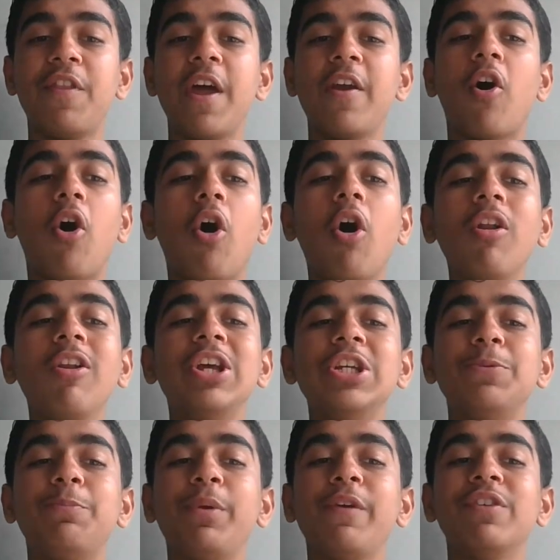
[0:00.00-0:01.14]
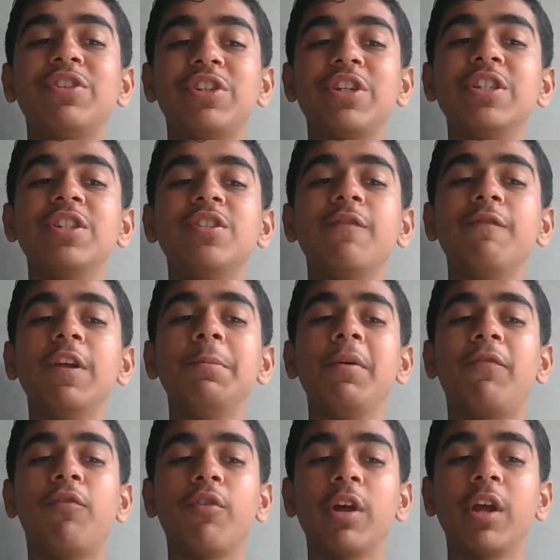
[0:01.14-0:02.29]
then all his previous sins will be
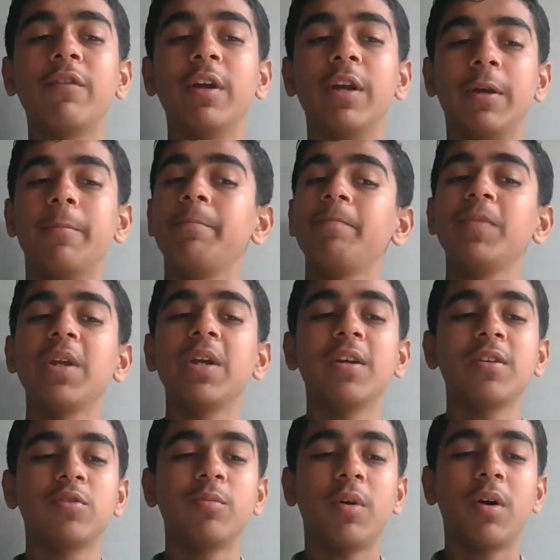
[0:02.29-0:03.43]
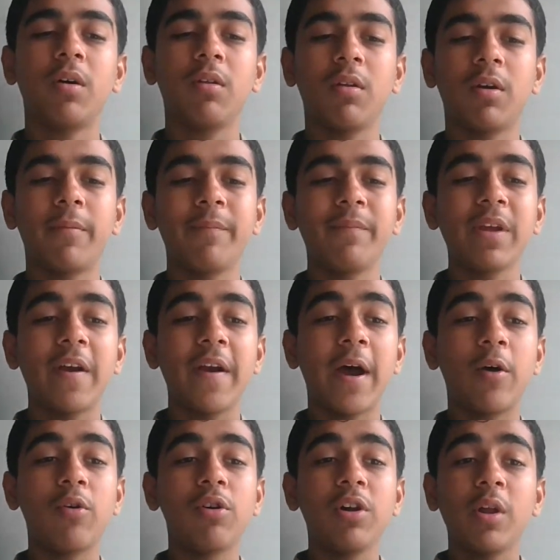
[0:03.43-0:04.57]
forgiven. Subhanallah.
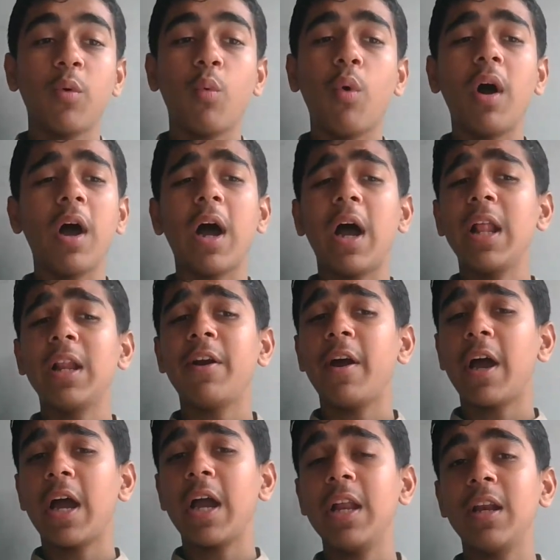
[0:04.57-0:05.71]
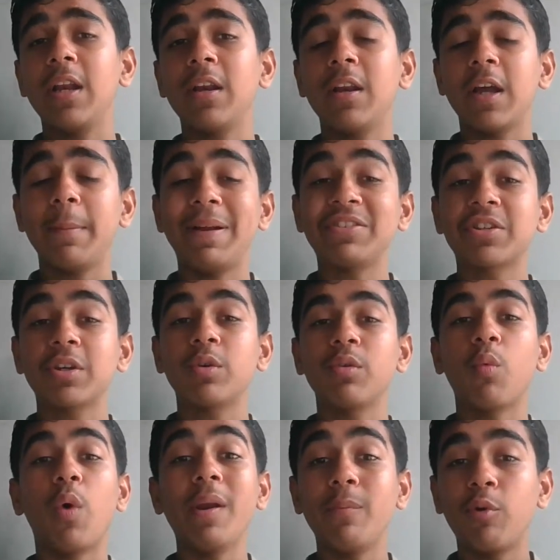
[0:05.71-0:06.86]
Now, I'll mention
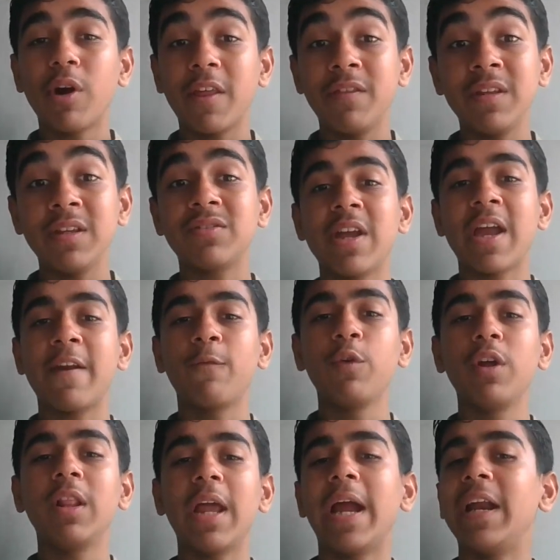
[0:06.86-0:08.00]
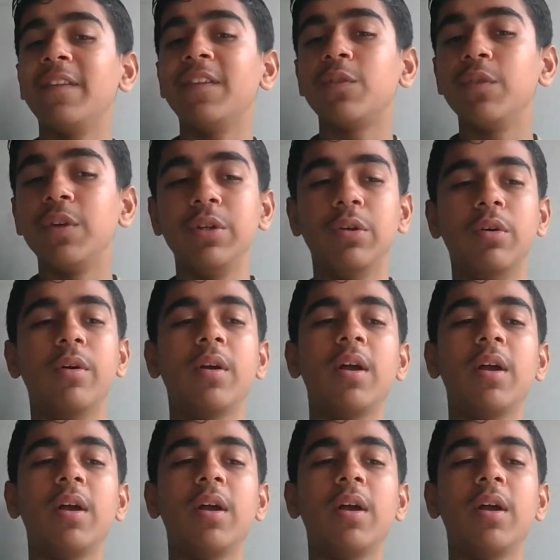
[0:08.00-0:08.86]
one more hadith and we'll end this video.